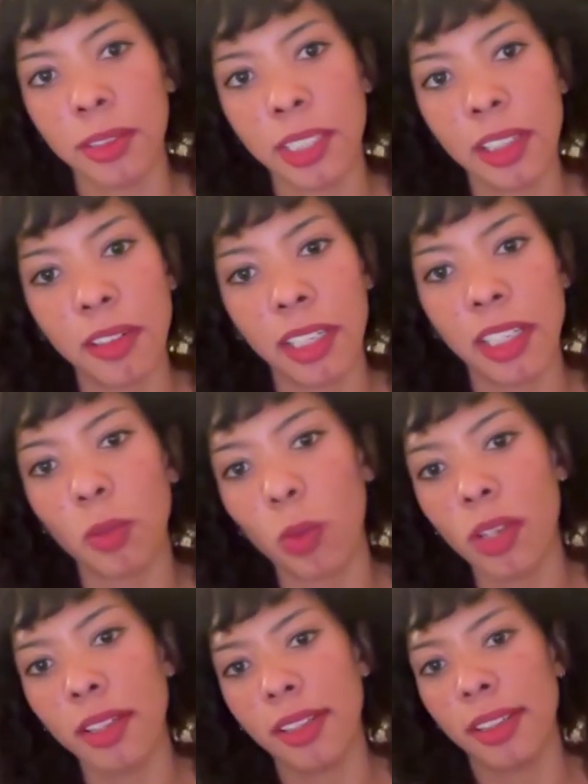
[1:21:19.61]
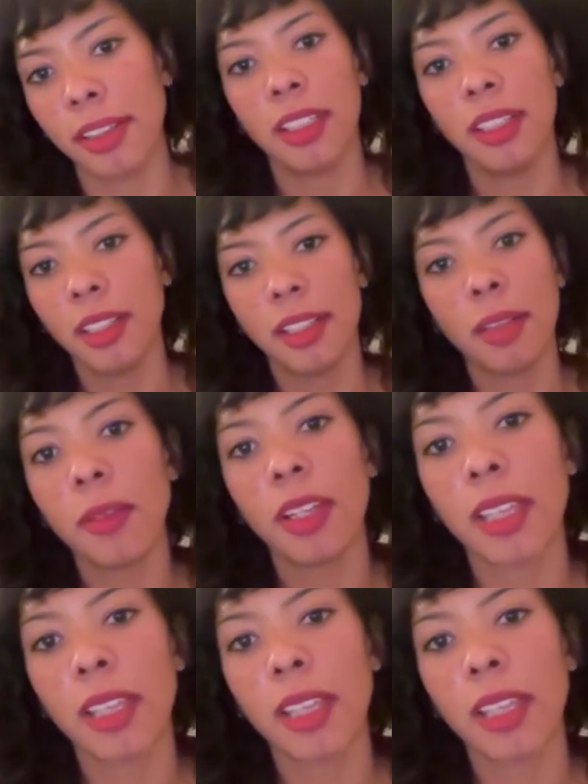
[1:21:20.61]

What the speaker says: You know, like it was something